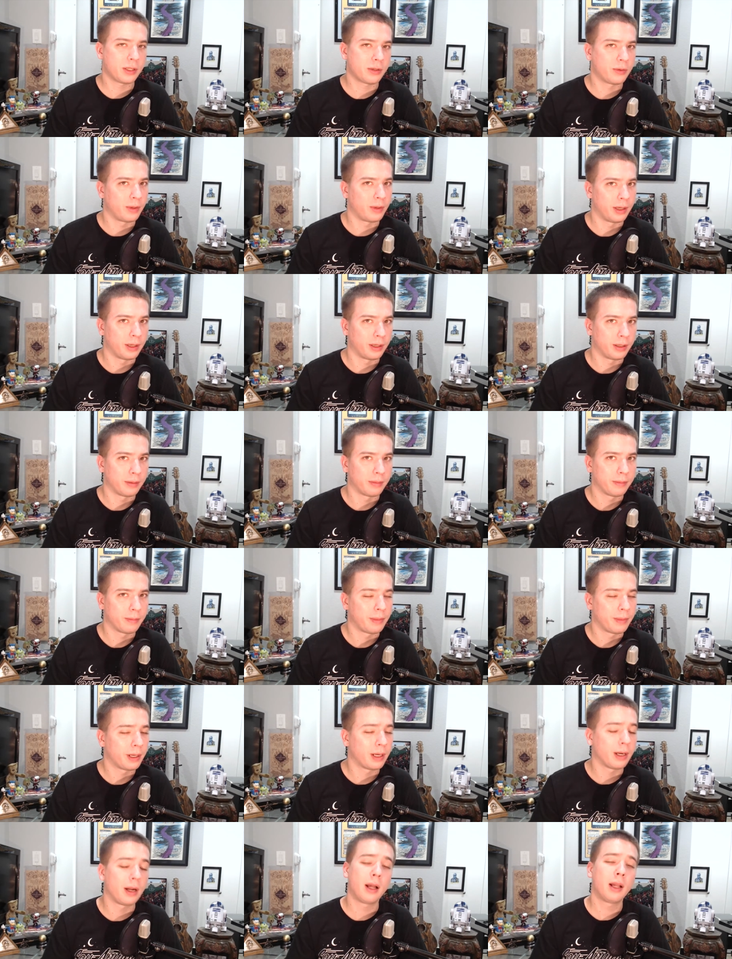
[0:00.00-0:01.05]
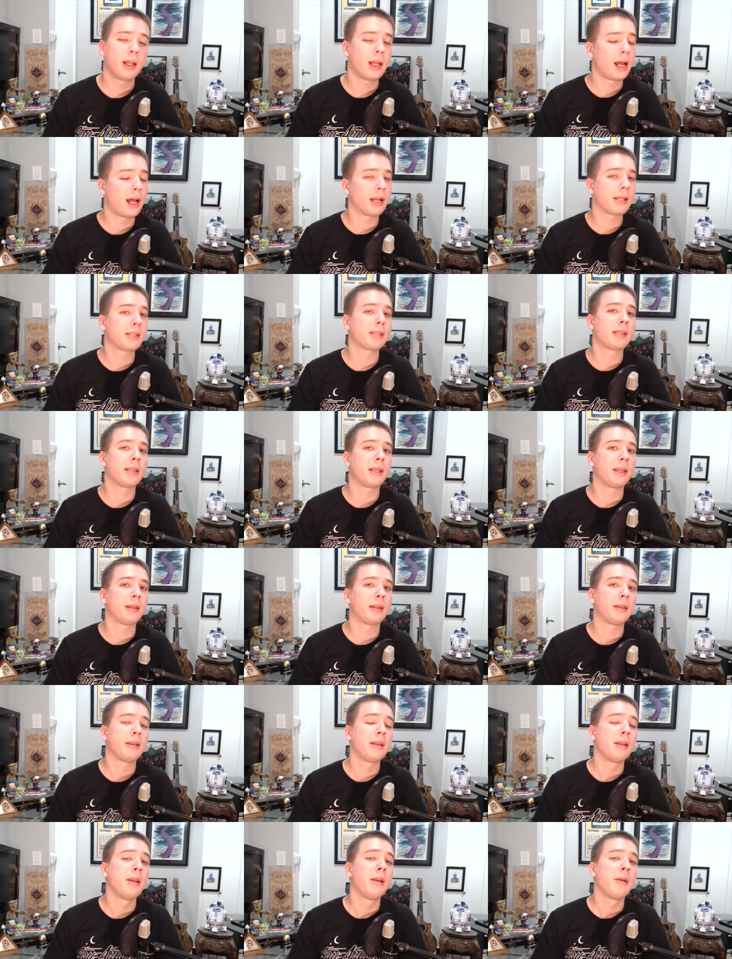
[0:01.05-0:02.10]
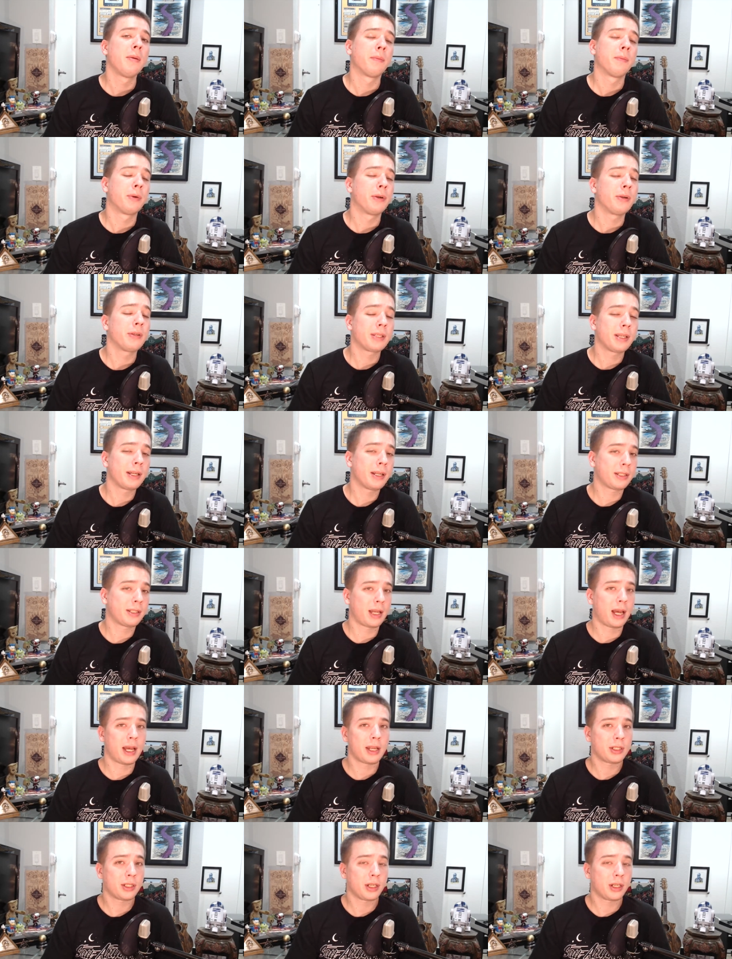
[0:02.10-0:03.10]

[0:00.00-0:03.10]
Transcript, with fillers: one, but in all honesty, Bruce and Natasha